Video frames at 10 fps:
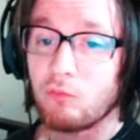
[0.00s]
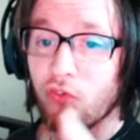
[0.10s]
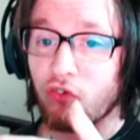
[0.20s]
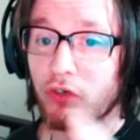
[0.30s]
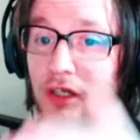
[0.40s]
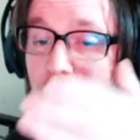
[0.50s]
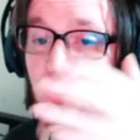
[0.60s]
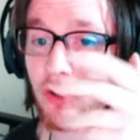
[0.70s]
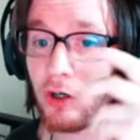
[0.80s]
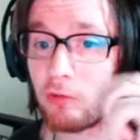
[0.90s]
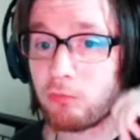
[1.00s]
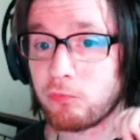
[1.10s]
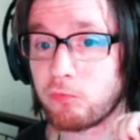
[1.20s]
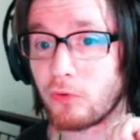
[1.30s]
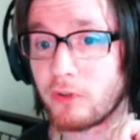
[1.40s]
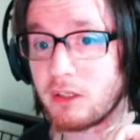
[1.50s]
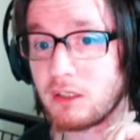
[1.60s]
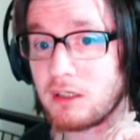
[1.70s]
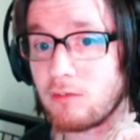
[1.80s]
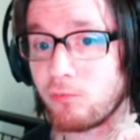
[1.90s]
stream it off
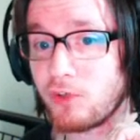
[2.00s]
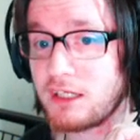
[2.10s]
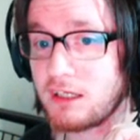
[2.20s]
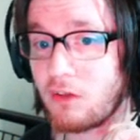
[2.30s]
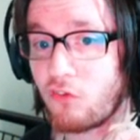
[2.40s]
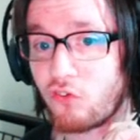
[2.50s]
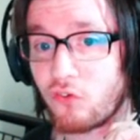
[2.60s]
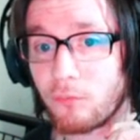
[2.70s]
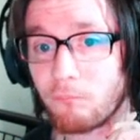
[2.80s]
the 3DS,